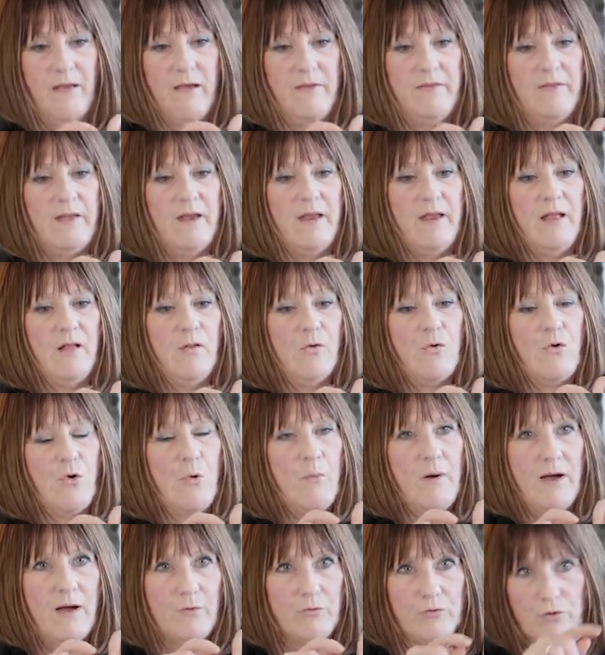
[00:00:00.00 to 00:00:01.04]
and then it'll
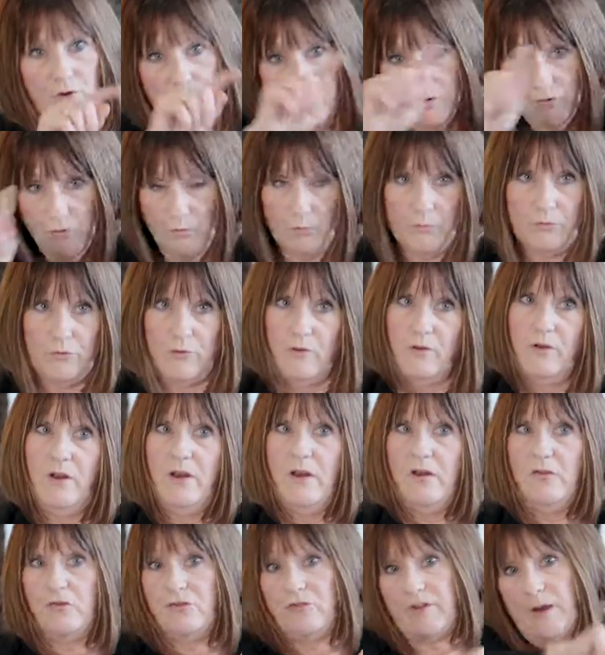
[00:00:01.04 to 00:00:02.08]
come out, and
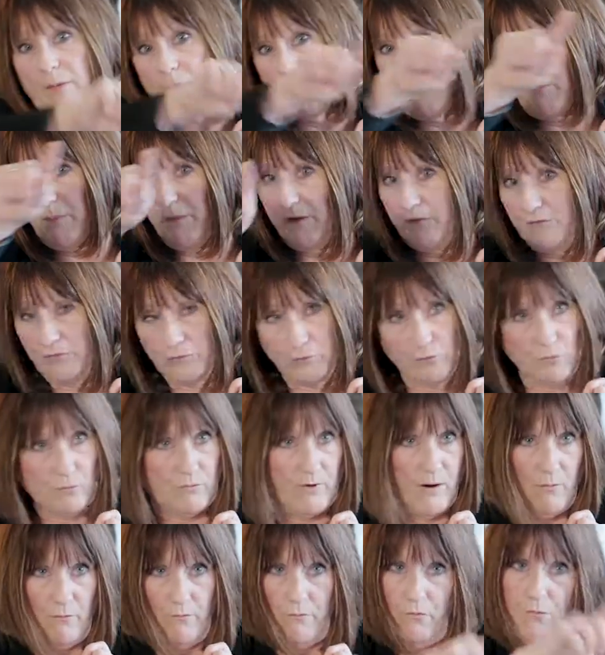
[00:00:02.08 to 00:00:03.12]
it just step and repeats it all
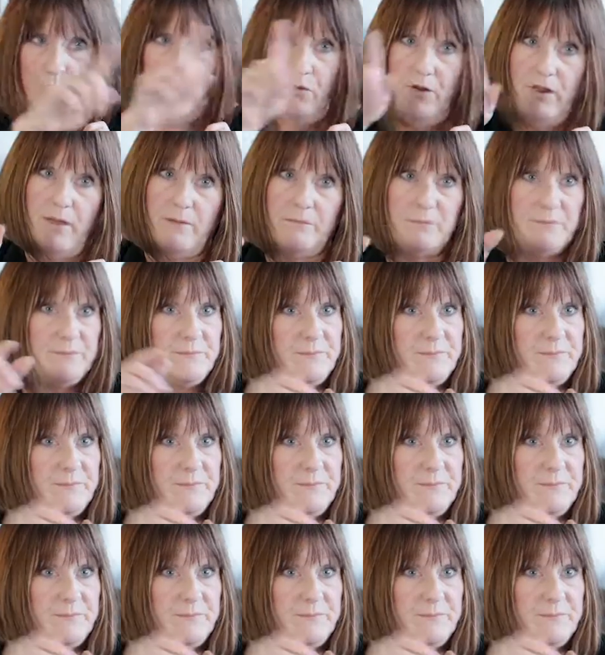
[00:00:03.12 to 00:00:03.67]
around for you,